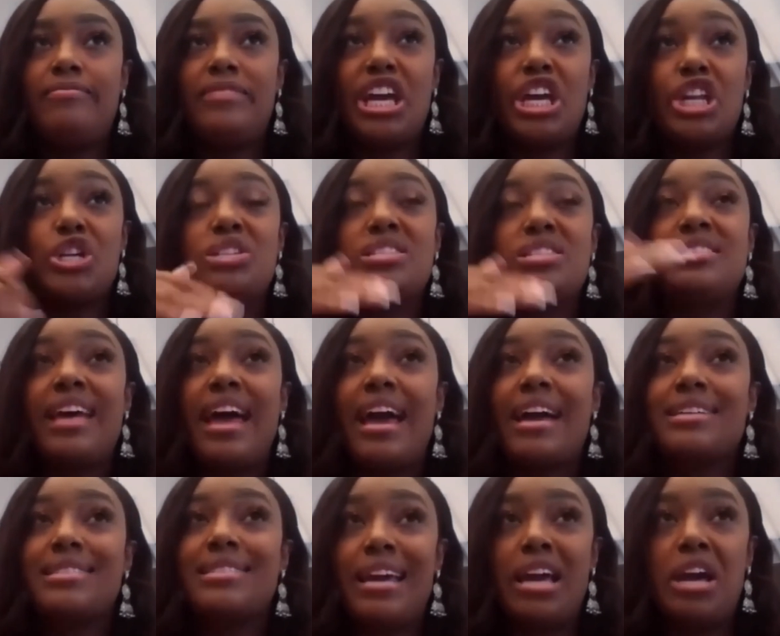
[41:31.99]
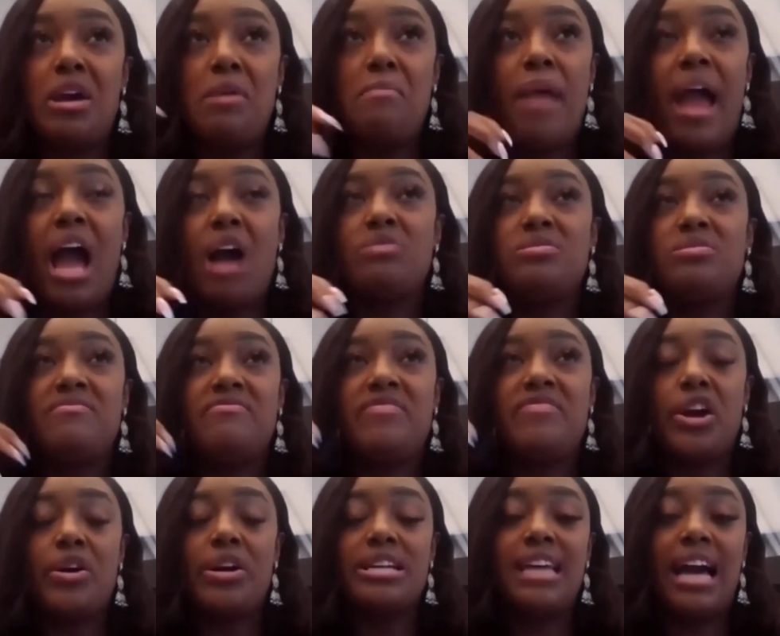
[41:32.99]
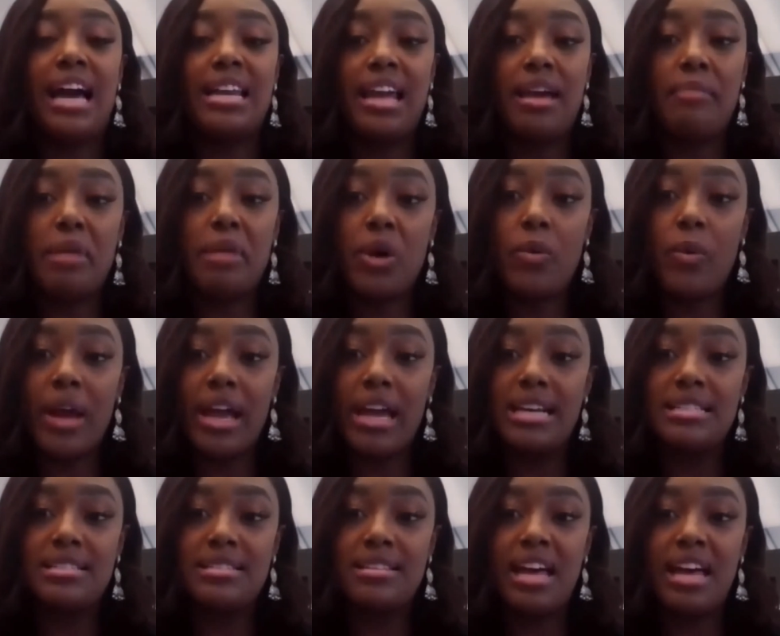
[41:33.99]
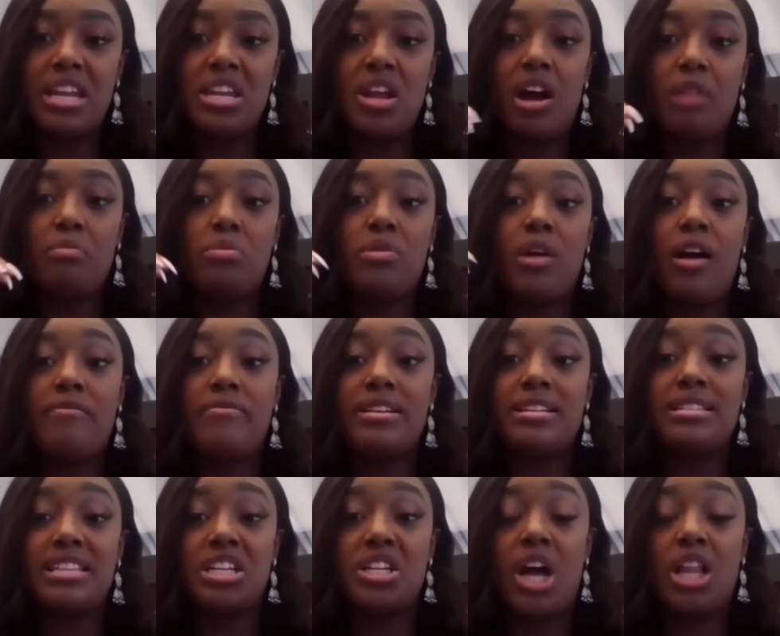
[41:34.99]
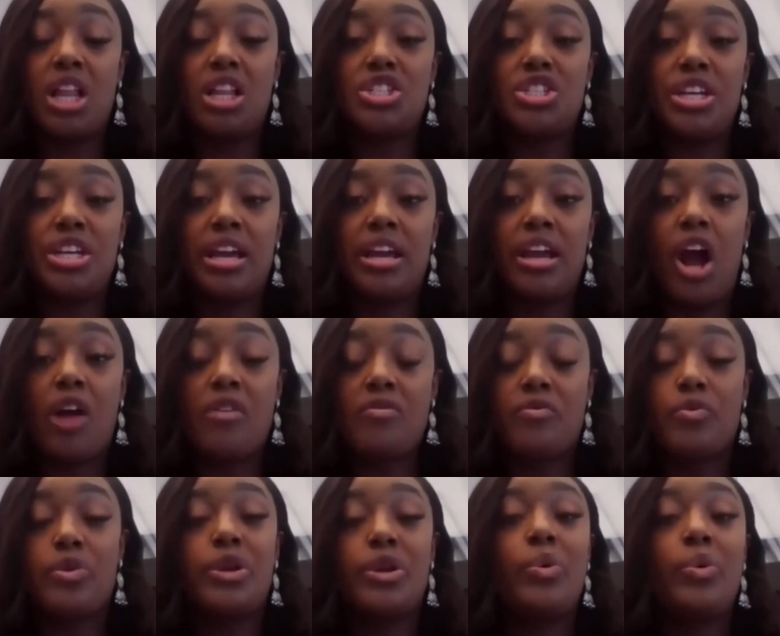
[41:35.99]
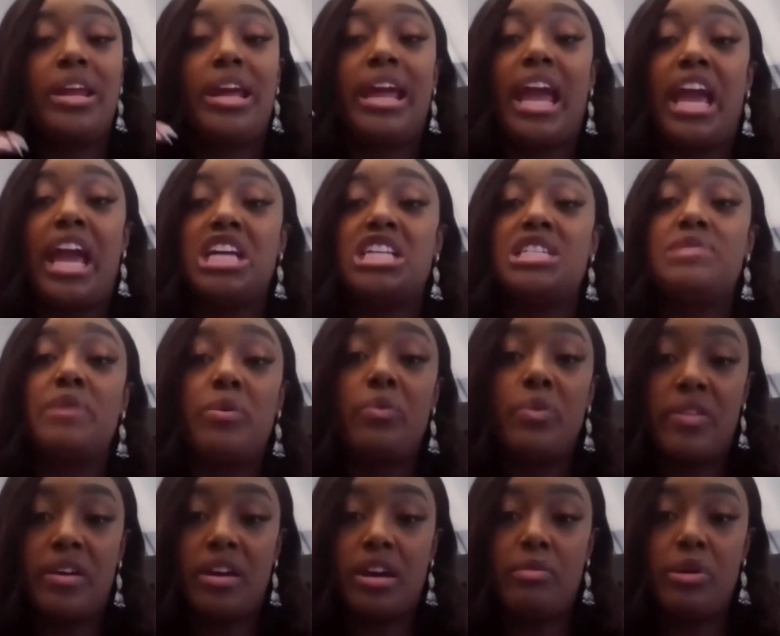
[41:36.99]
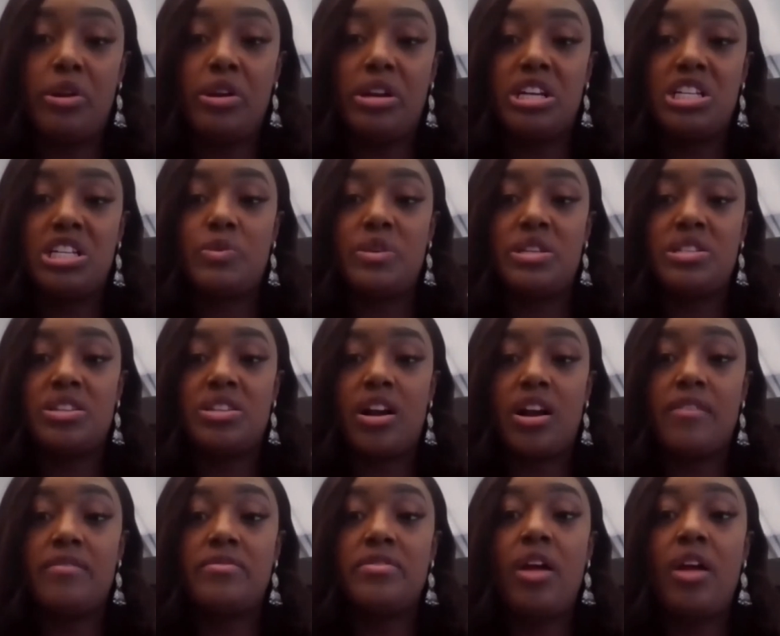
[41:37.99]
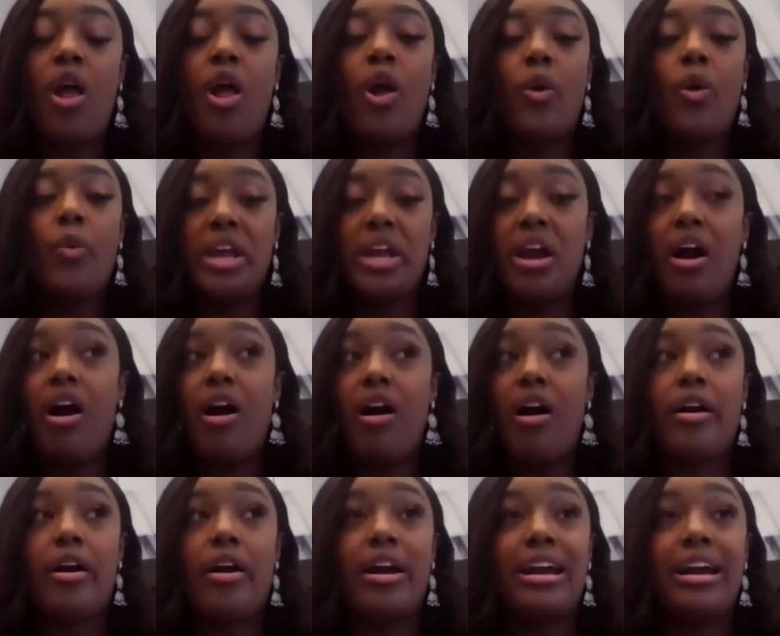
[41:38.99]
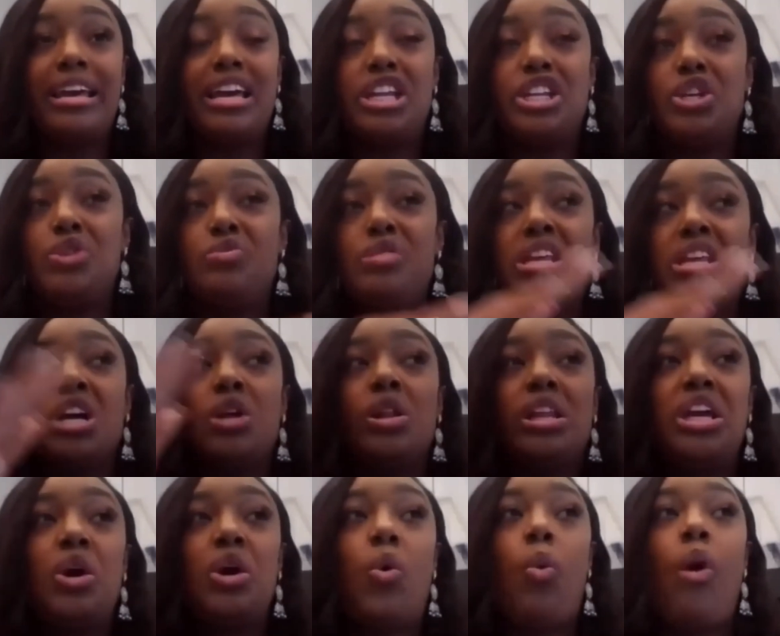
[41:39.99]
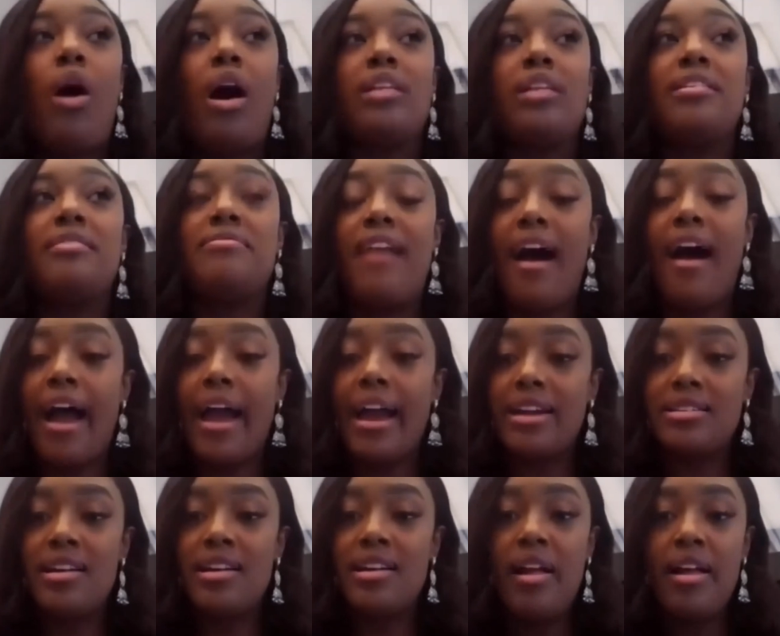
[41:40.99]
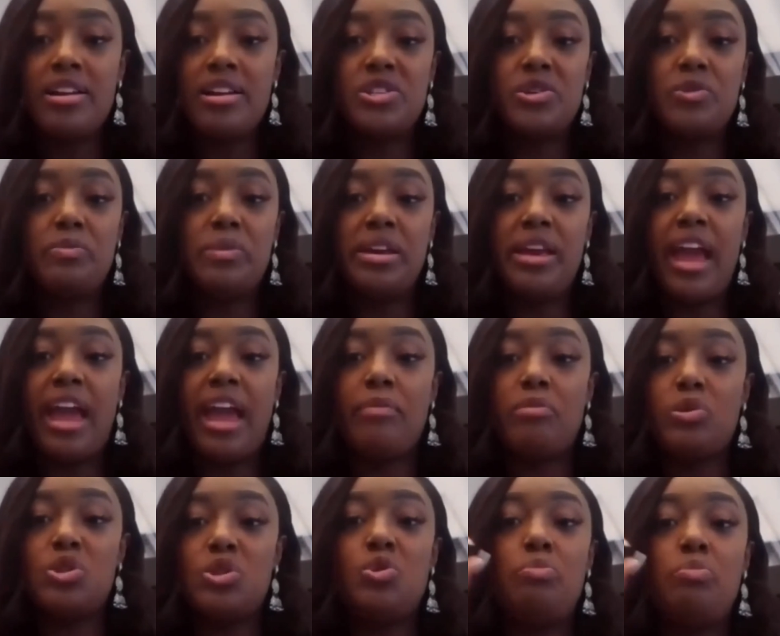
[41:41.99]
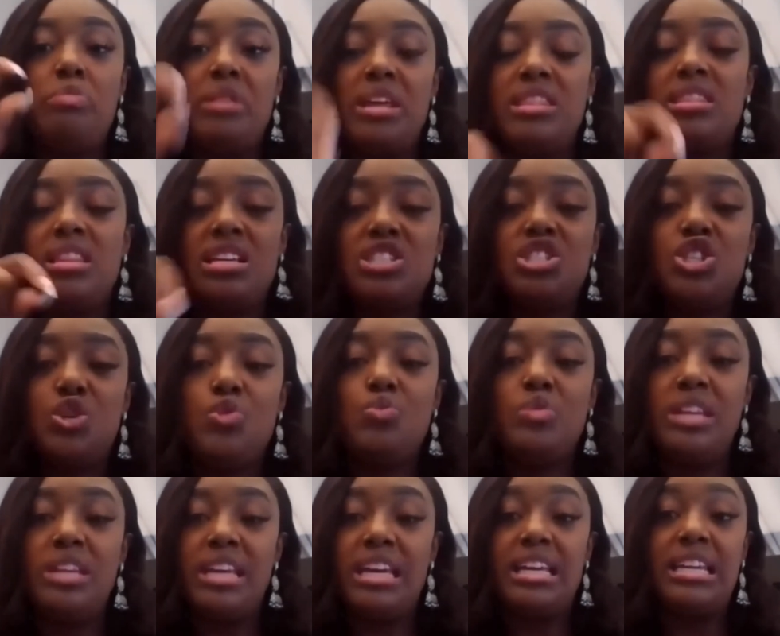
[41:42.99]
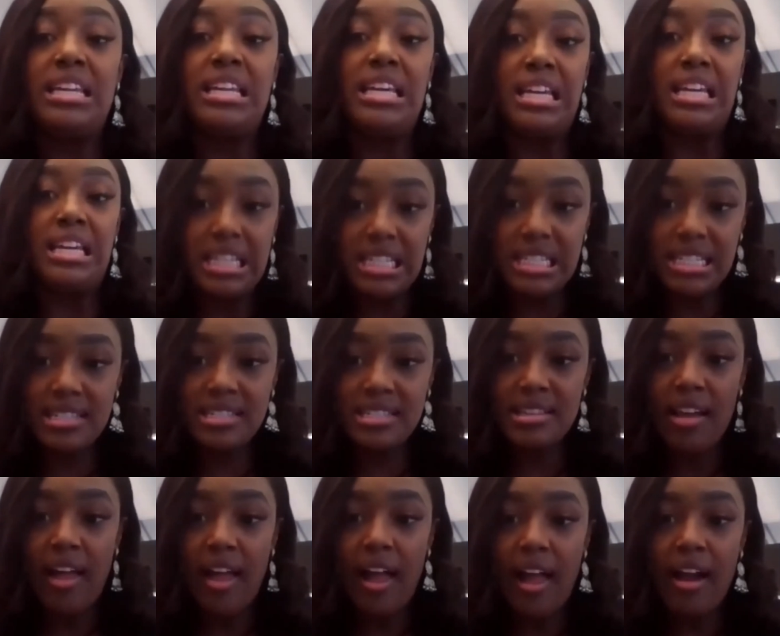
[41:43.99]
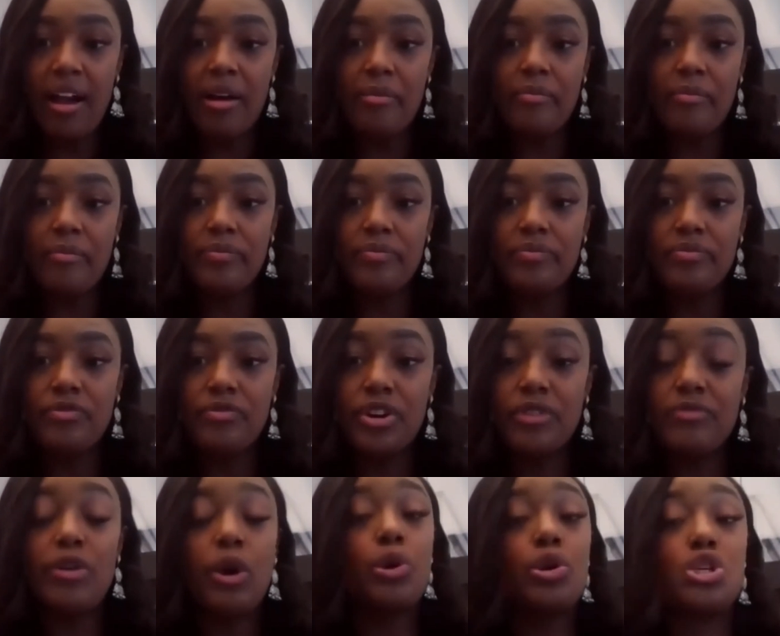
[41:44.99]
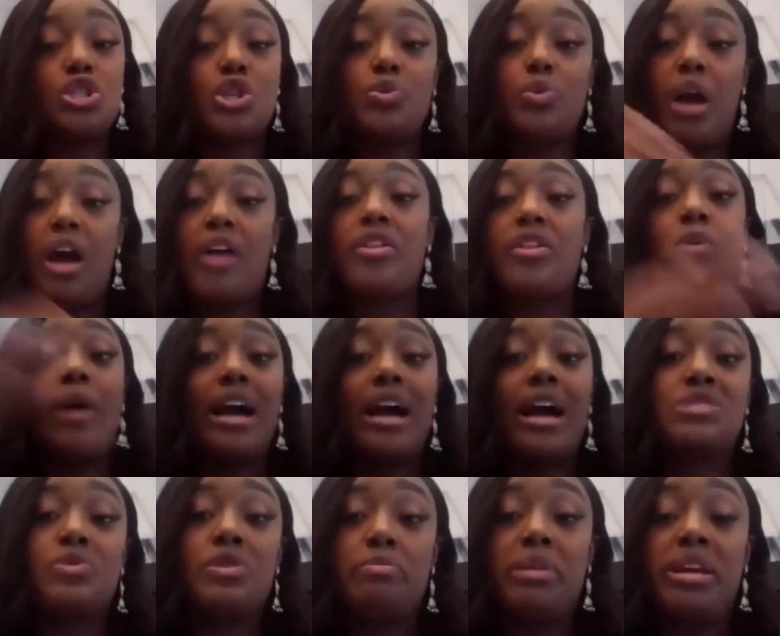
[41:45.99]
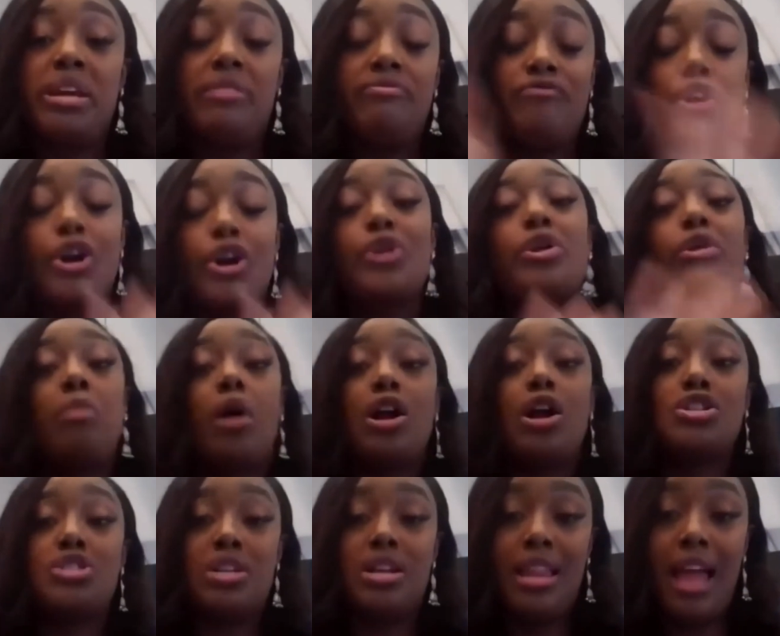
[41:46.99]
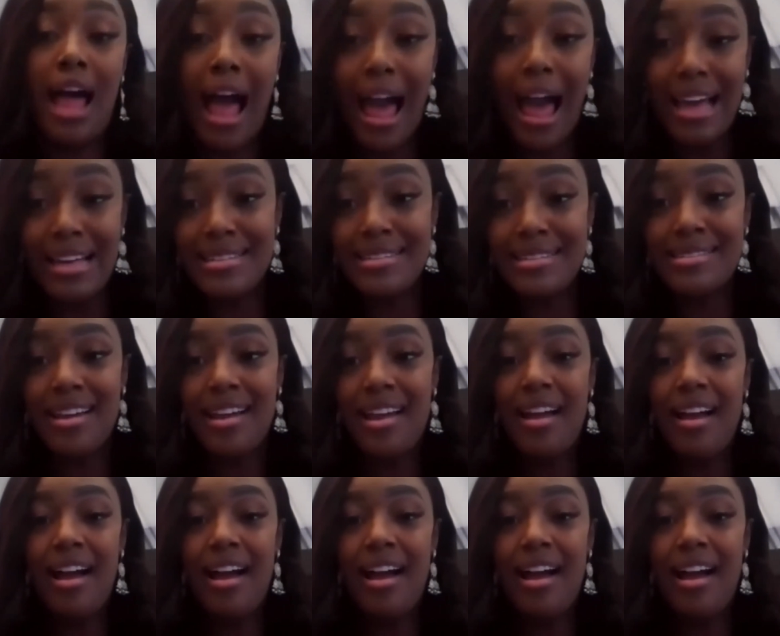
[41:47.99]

intersect and compound in very dynamic ways. And nonprofits, acknowledging our frequent engagement with the communities we serve, we are, again, uniquely qualified to be able to meet these unique needs for voters who otherwise would be further marginalized.